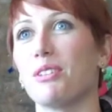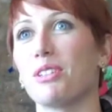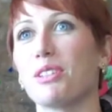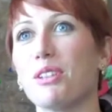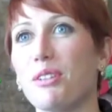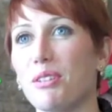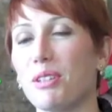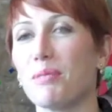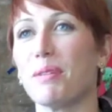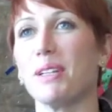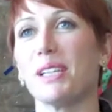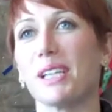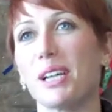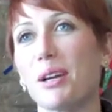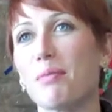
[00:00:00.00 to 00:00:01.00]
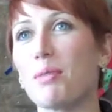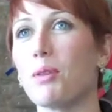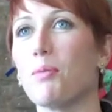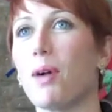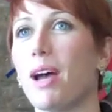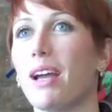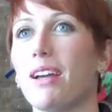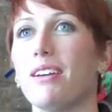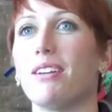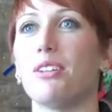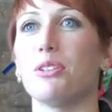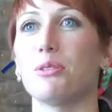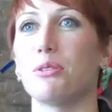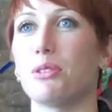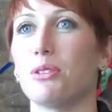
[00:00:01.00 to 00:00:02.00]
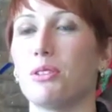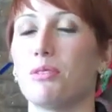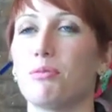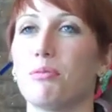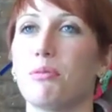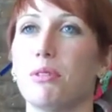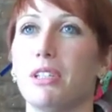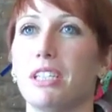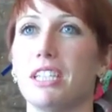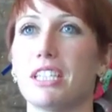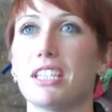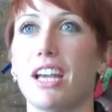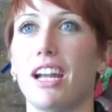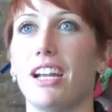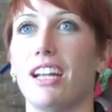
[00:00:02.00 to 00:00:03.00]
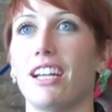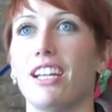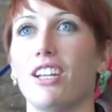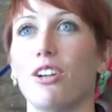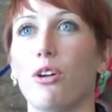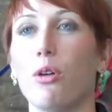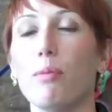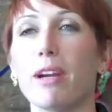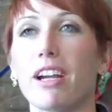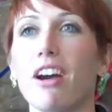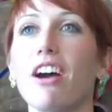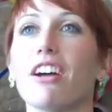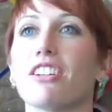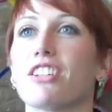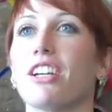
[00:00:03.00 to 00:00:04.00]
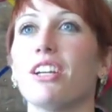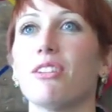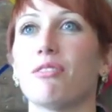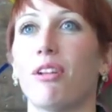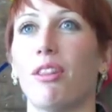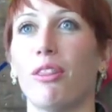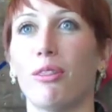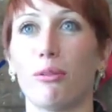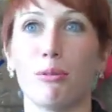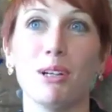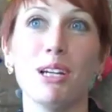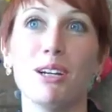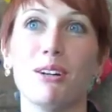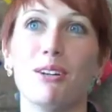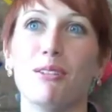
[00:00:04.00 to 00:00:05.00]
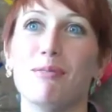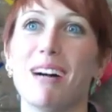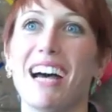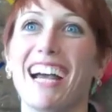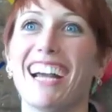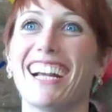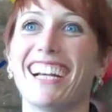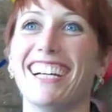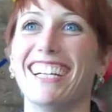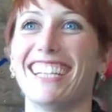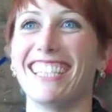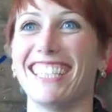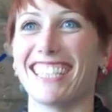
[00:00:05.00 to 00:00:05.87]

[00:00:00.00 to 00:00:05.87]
slowly building up the miles, which is really exciting. Oh my gosh, I can run 3 whole miles